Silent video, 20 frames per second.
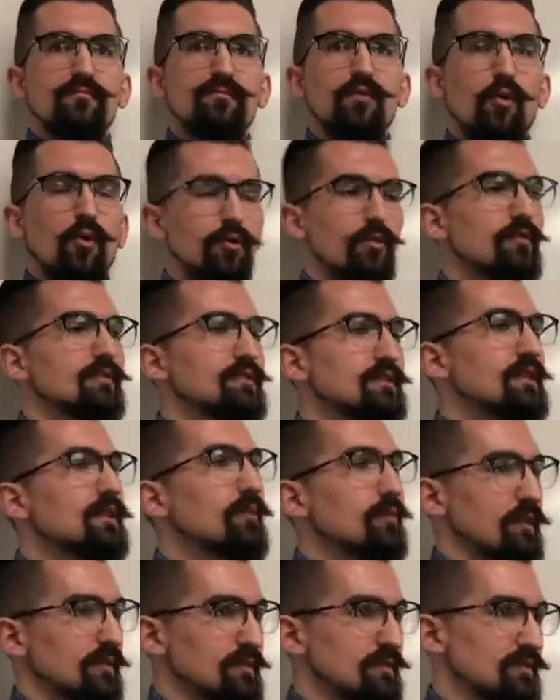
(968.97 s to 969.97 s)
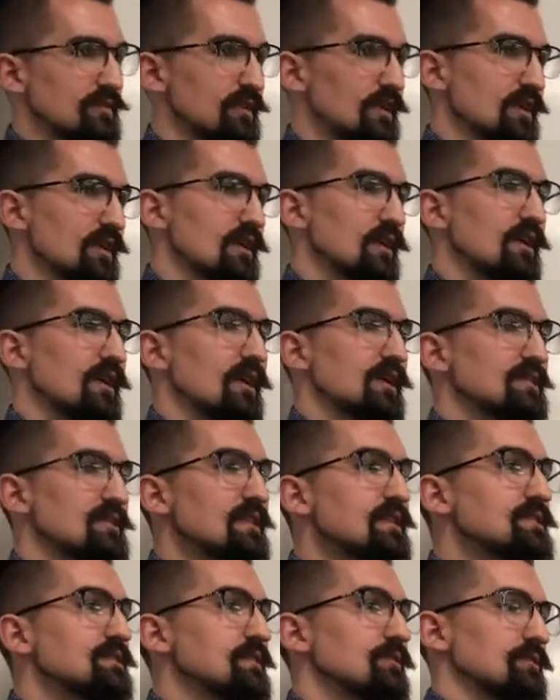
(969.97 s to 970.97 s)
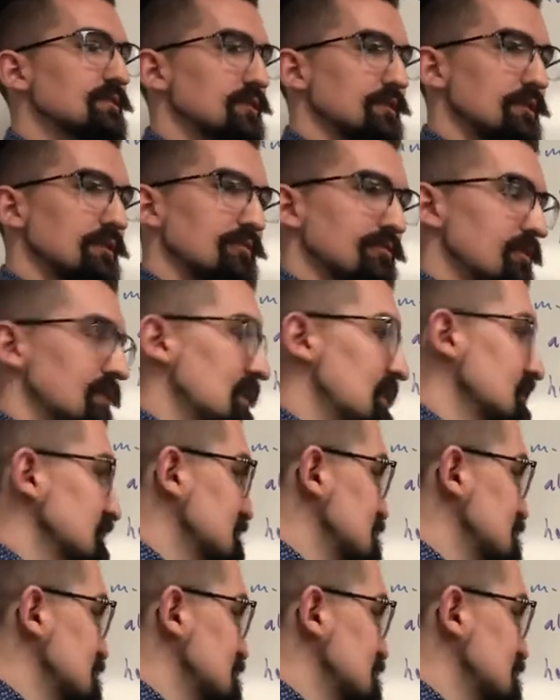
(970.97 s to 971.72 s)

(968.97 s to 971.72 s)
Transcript: ordered sequence. Uh, it's easier to look for that and